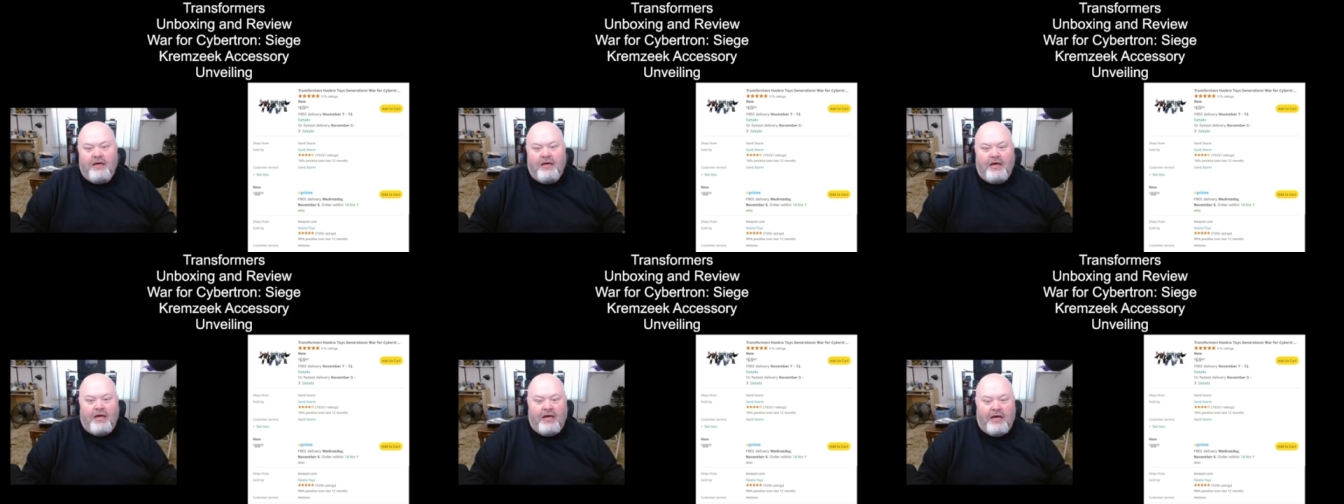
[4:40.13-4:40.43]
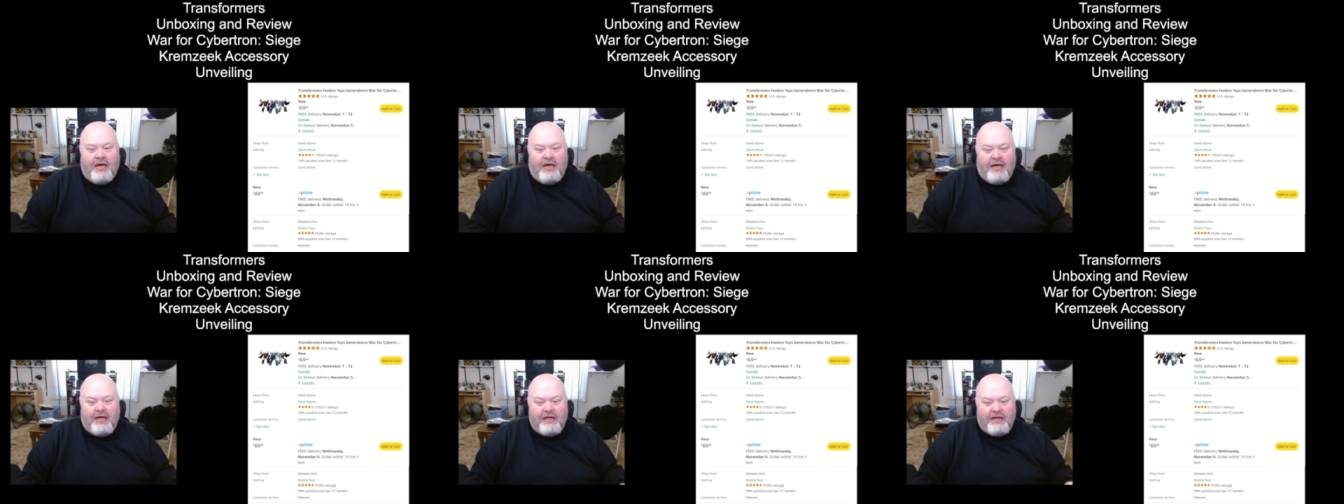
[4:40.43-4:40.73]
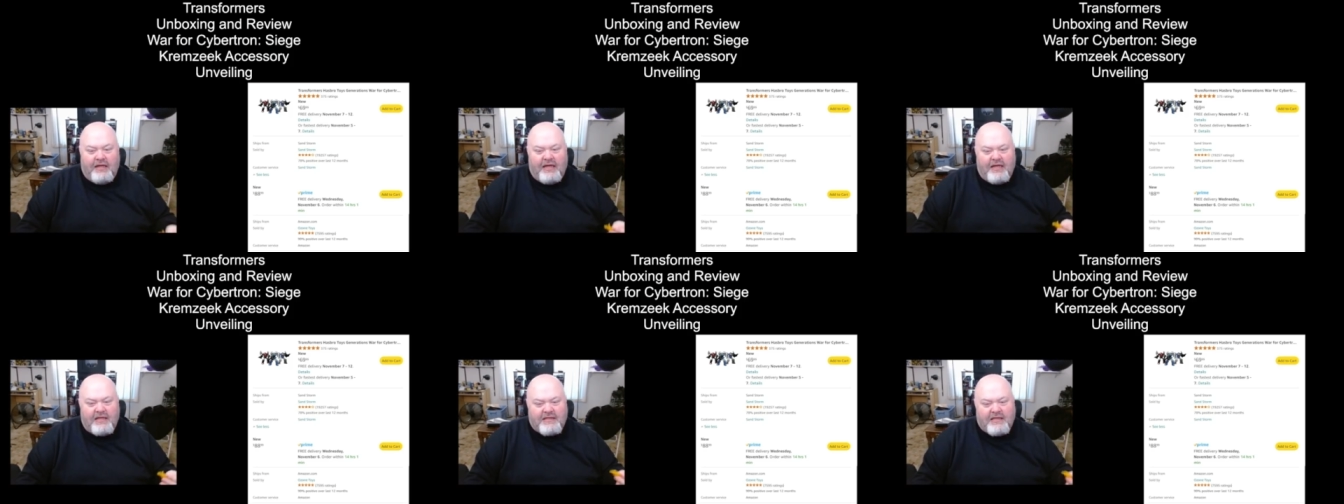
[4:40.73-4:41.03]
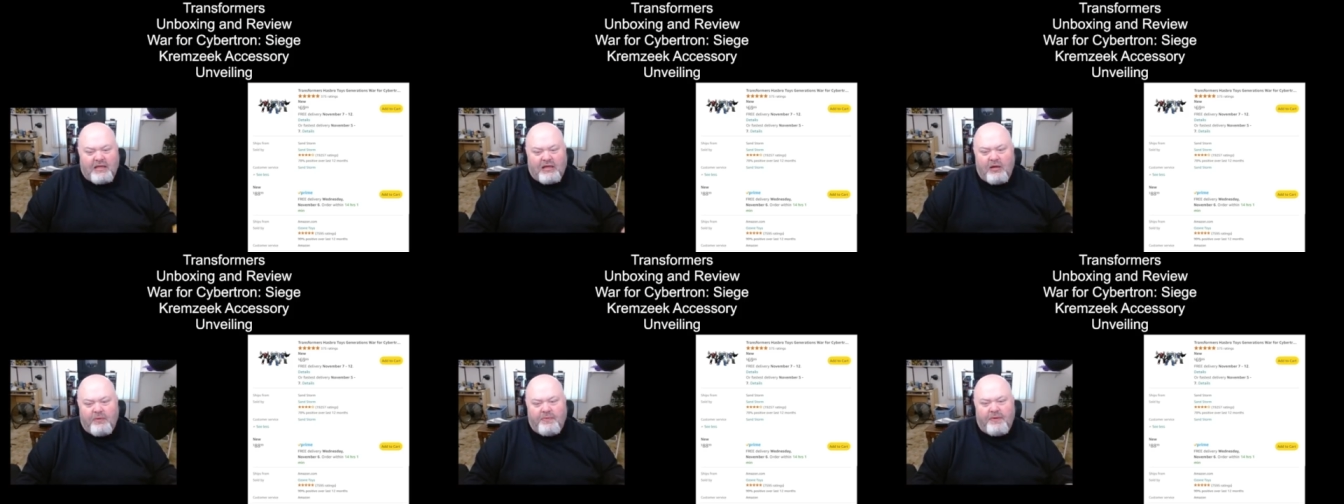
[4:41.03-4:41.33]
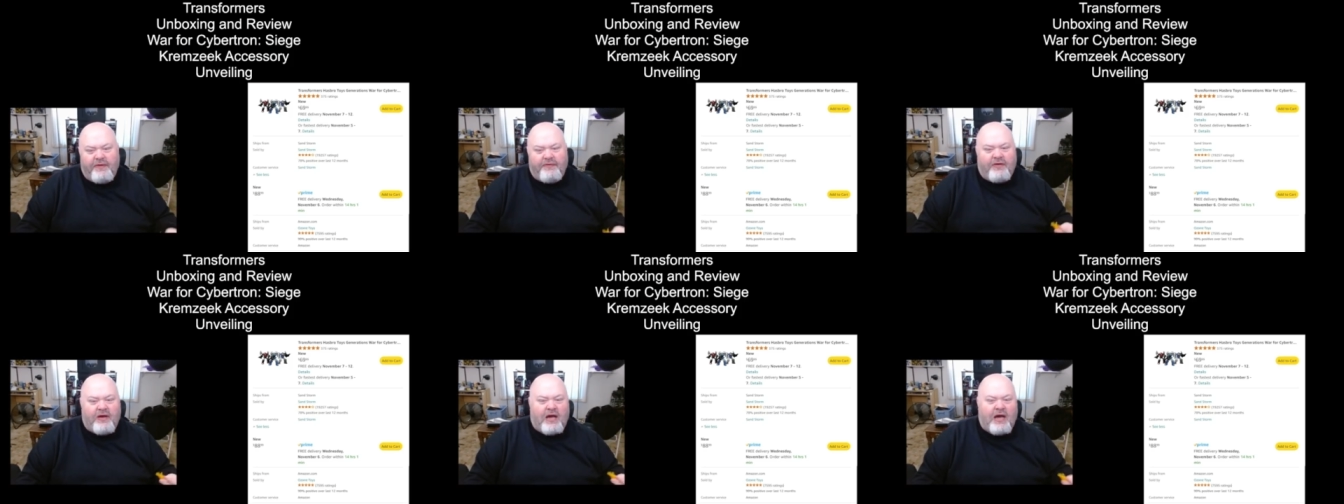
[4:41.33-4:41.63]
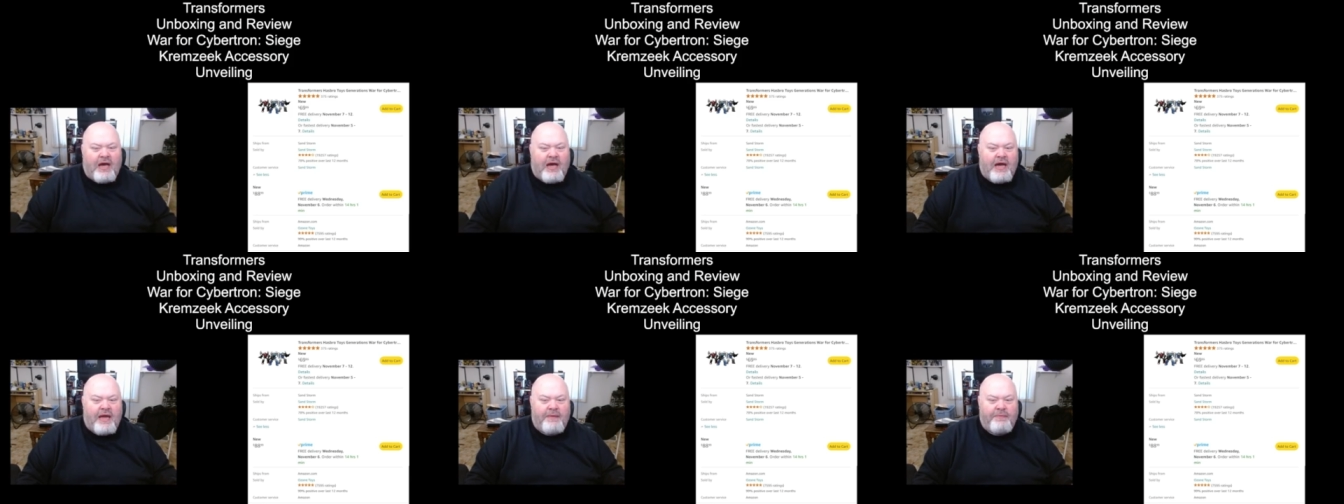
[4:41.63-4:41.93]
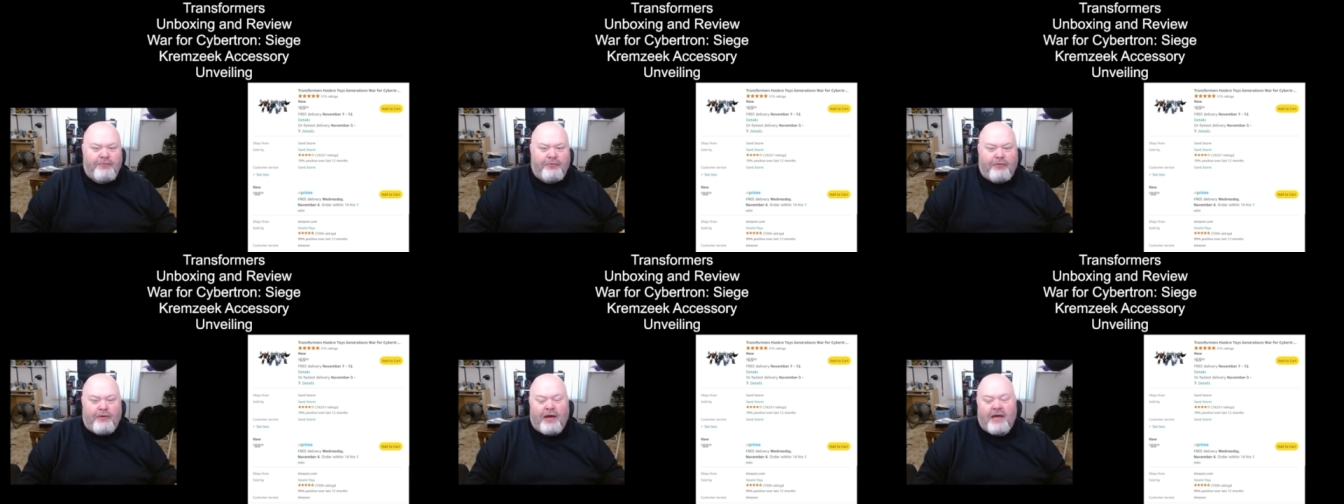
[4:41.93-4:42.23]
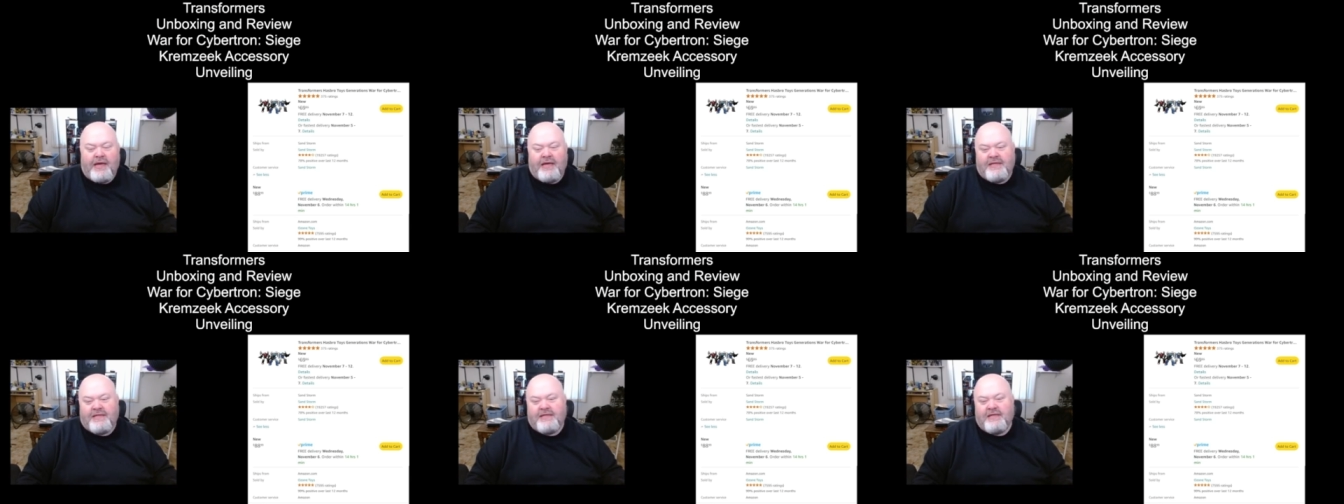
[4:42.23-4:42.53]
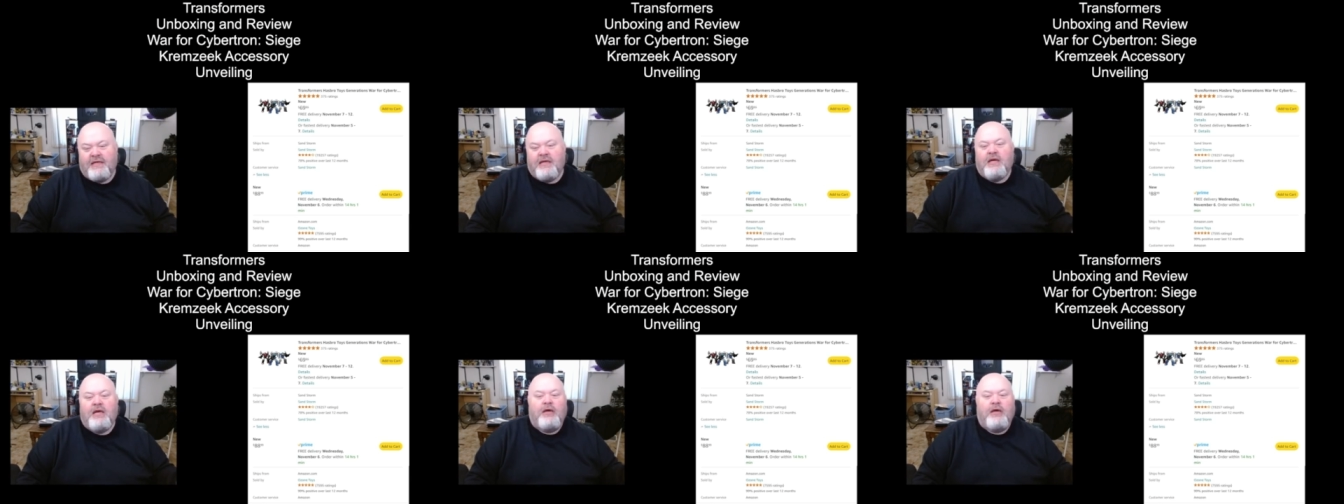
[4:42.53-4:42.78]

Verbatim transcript: uh, it's a little bit of a high price.